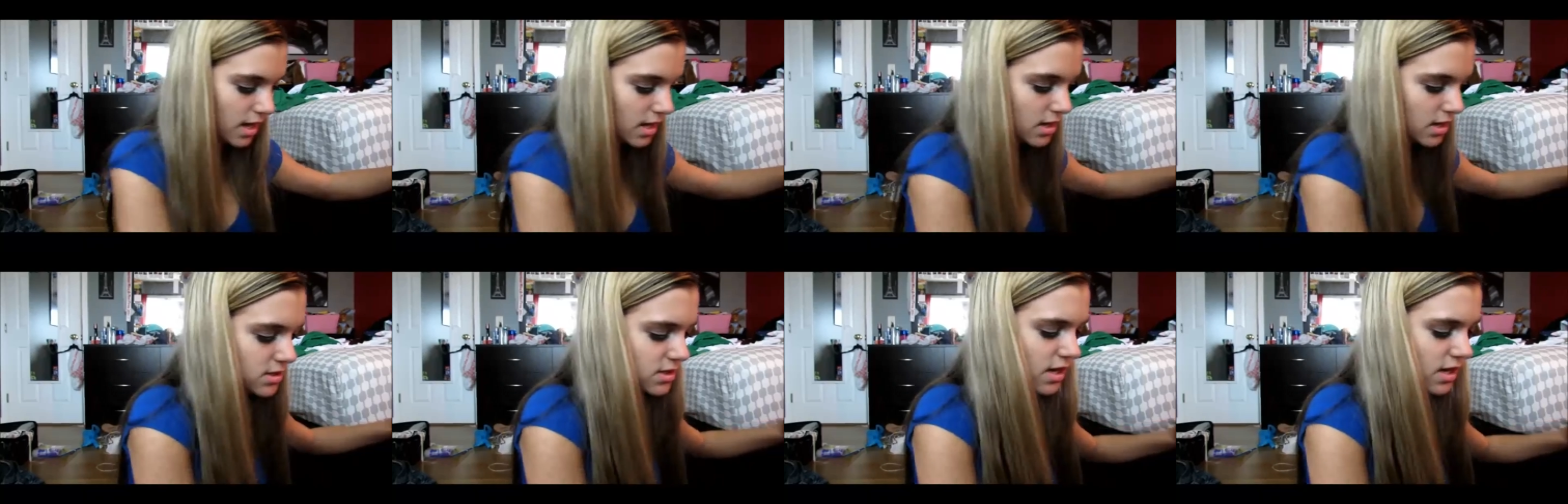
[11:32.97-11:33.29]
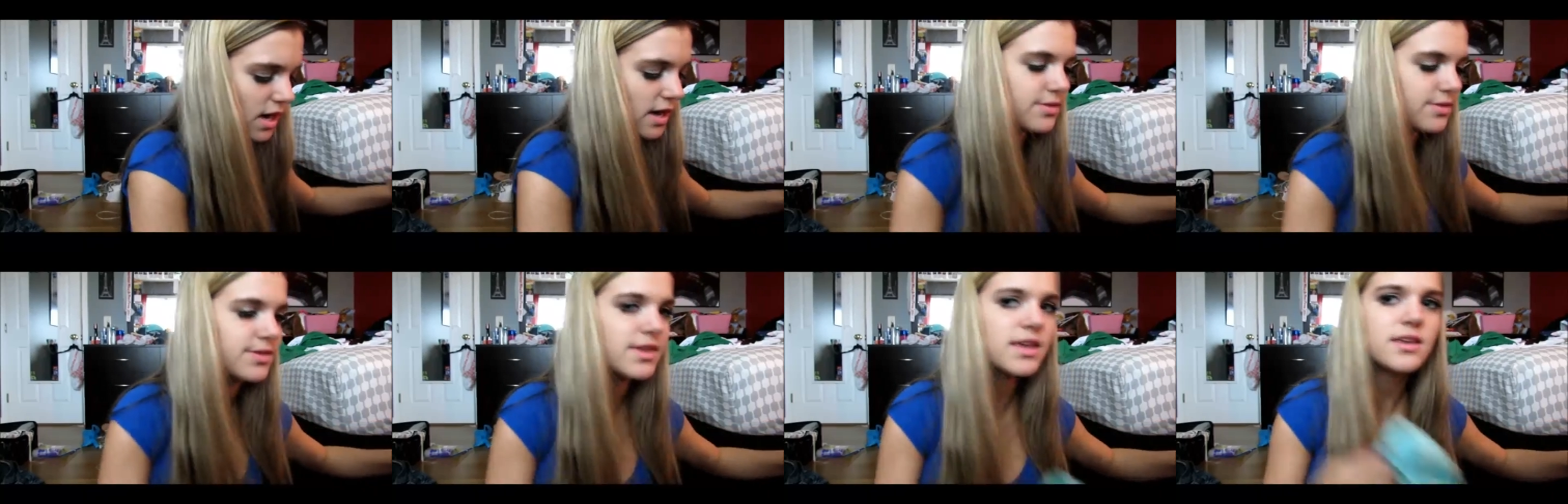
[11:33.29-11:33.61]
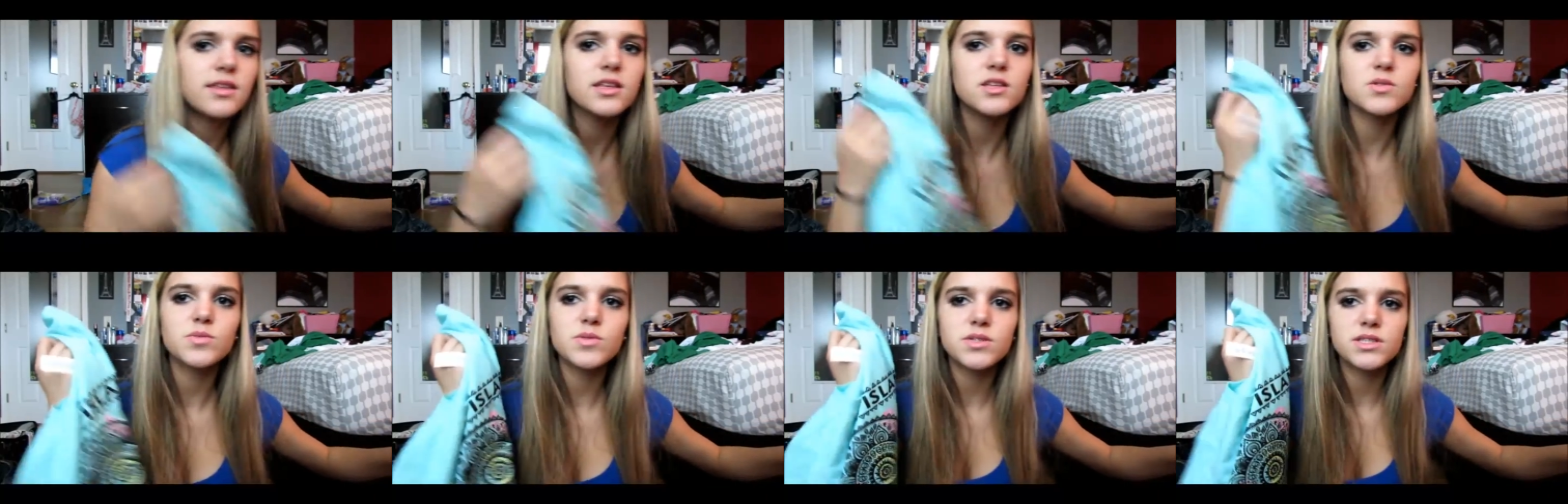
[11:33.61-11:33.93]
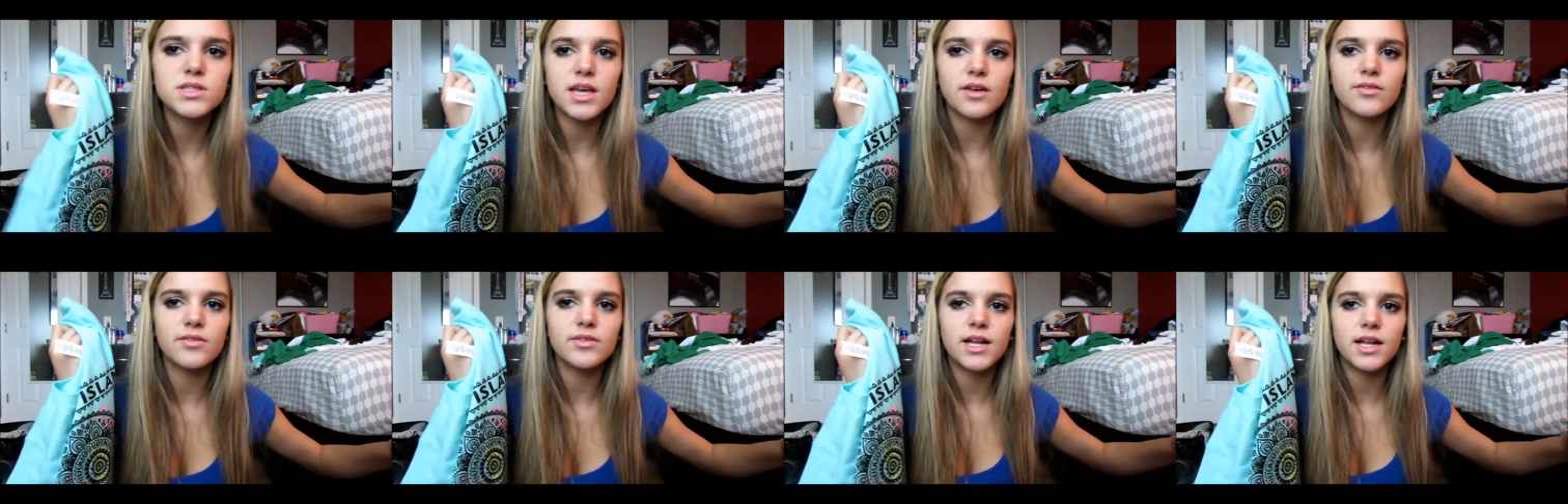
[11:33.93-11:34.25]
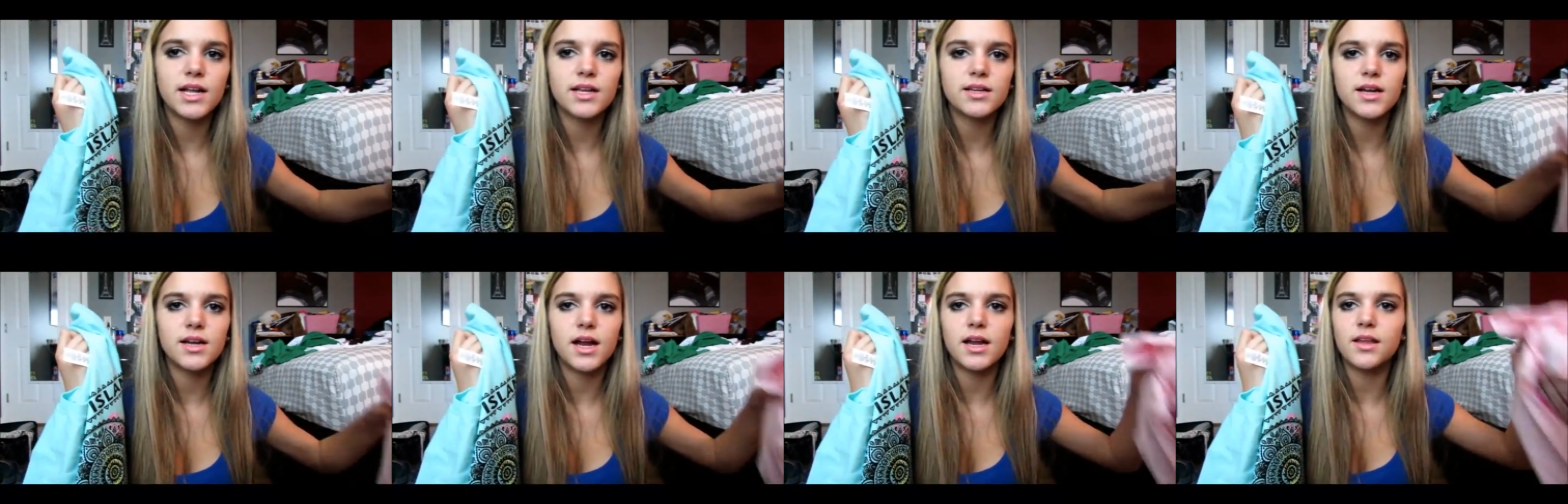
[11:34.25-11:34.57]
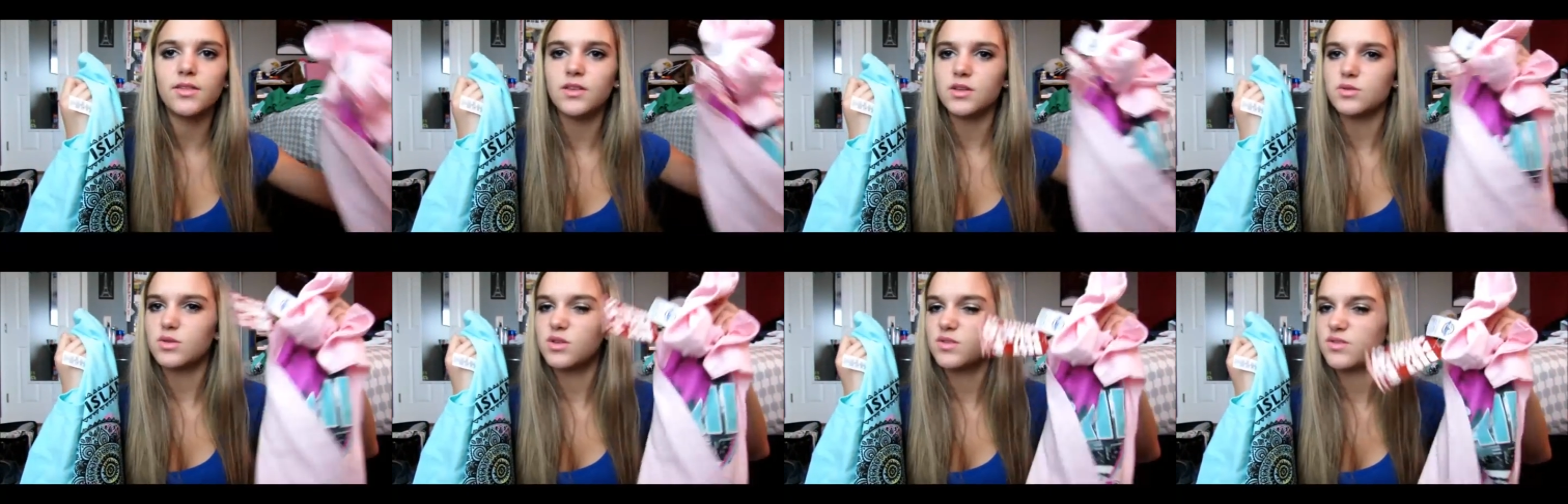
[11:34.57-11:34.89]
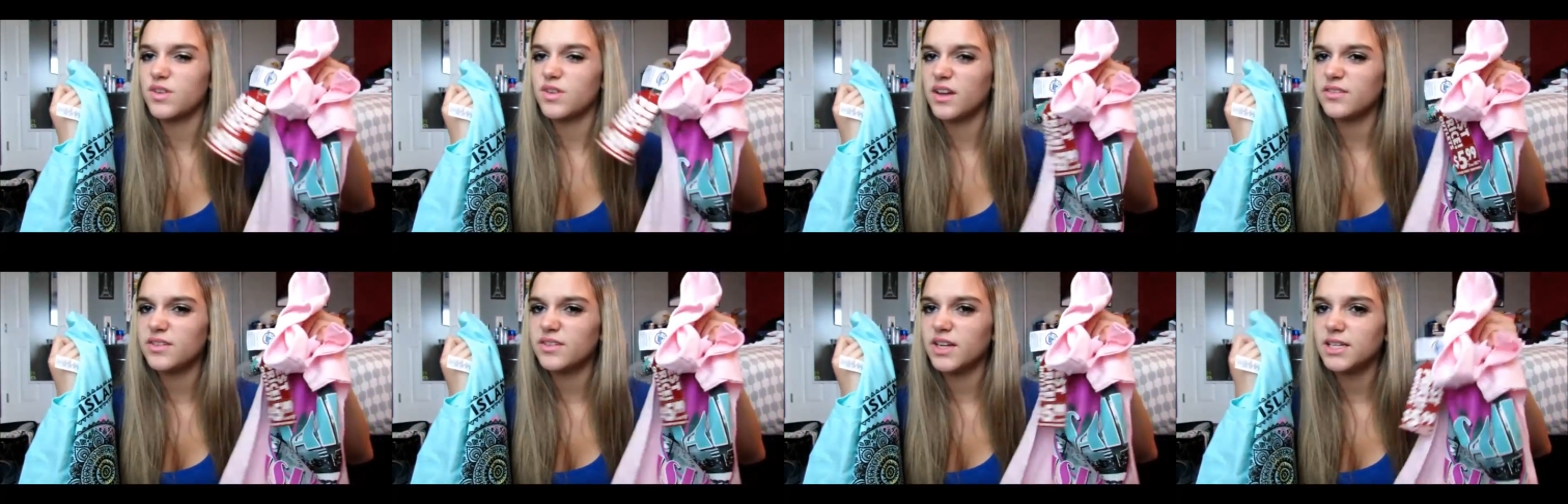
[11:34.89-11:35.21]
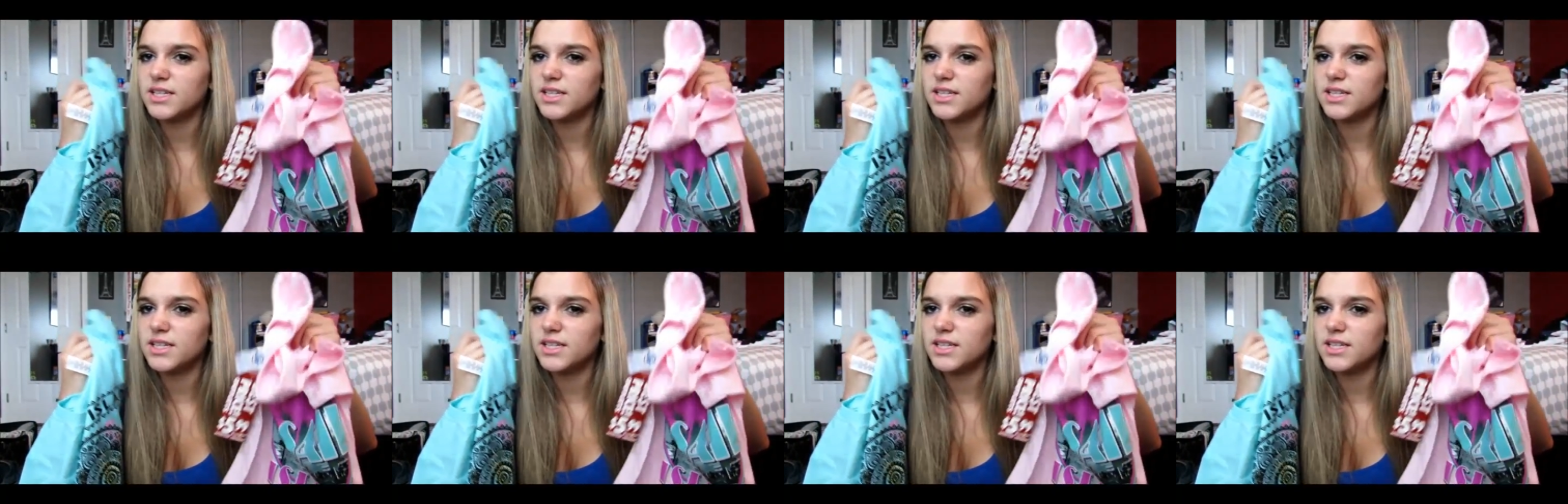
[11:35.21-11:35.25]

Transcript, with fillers: And I think this was seven ninety-nine, this was five